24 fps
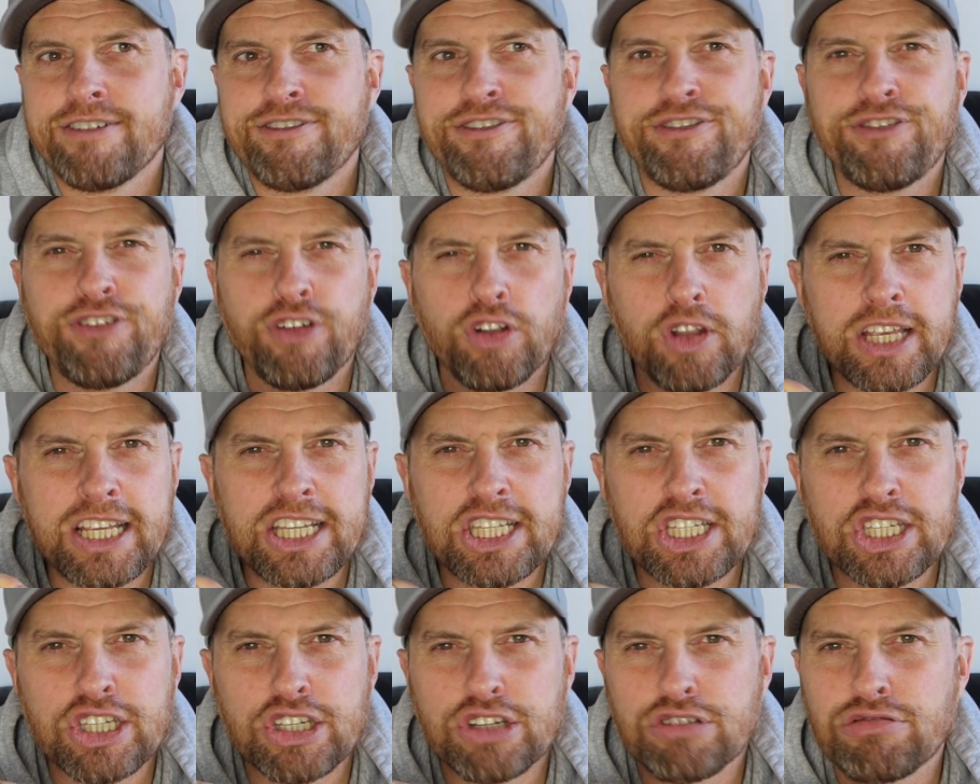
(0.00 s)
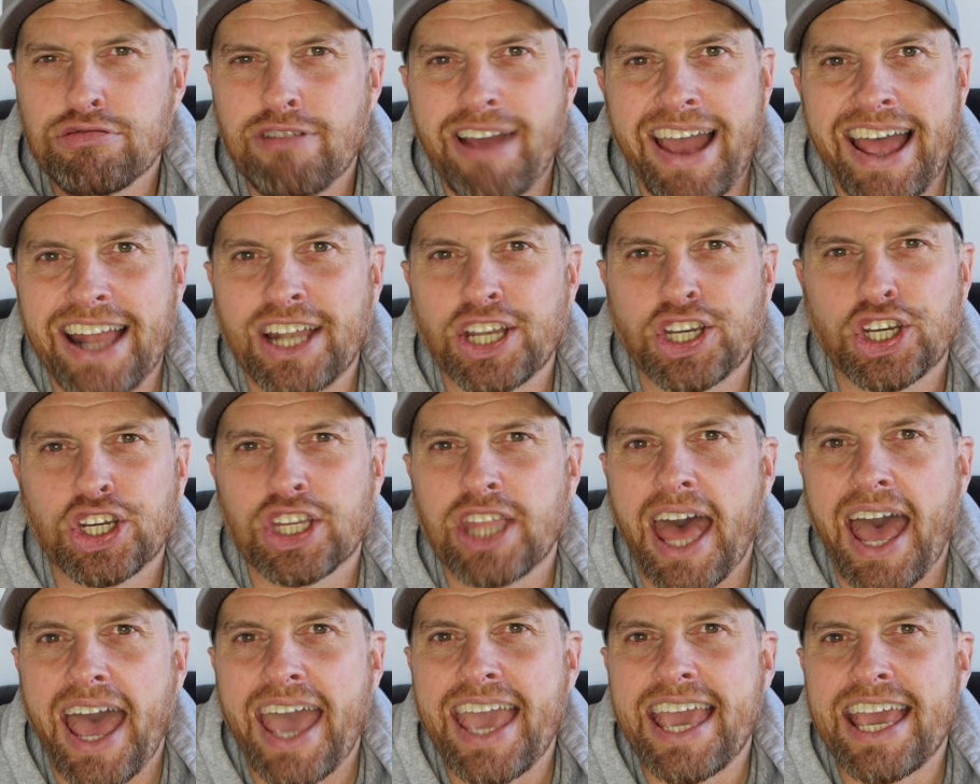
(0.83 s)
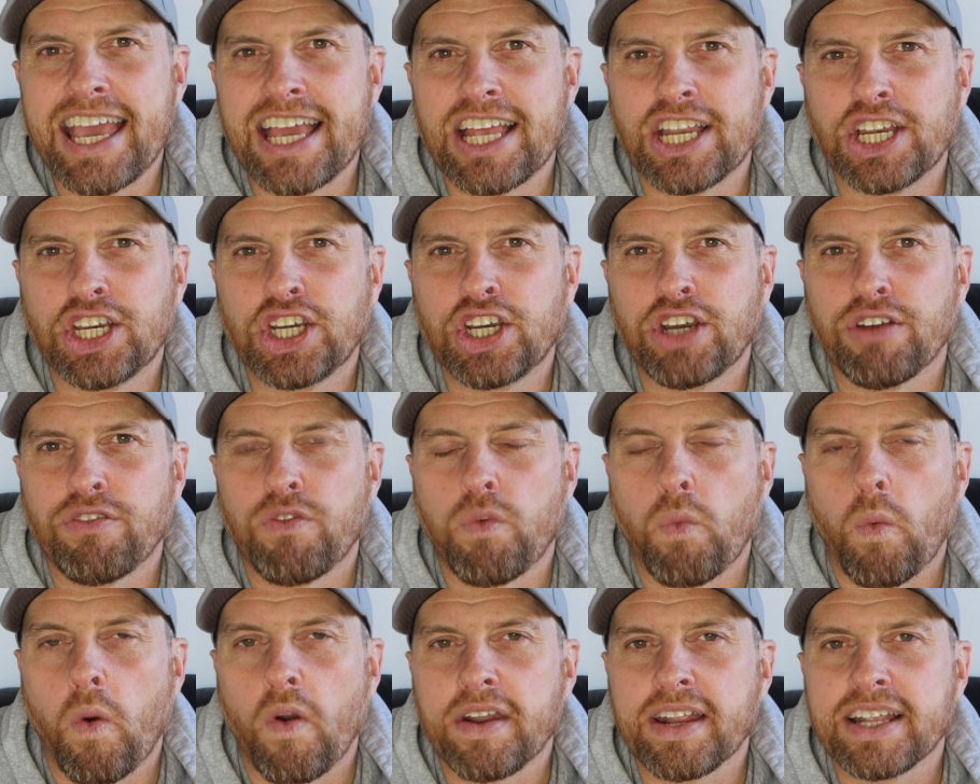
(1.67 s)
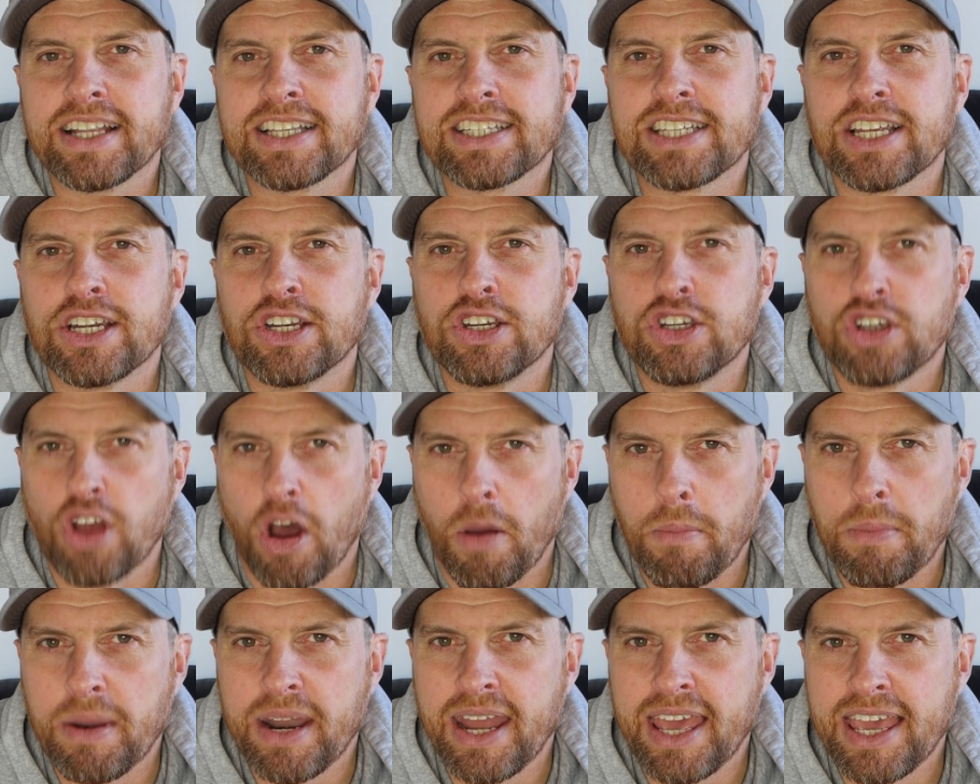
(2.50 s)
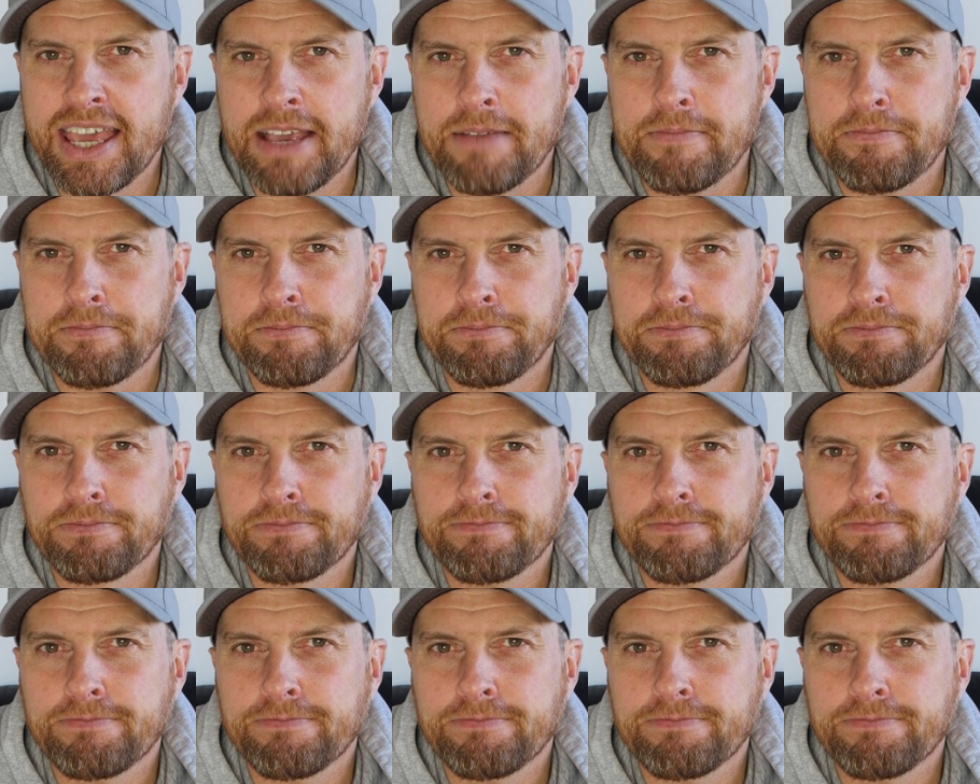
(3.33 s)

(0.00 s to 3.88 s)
fully scratched that itch of wanting to dominate,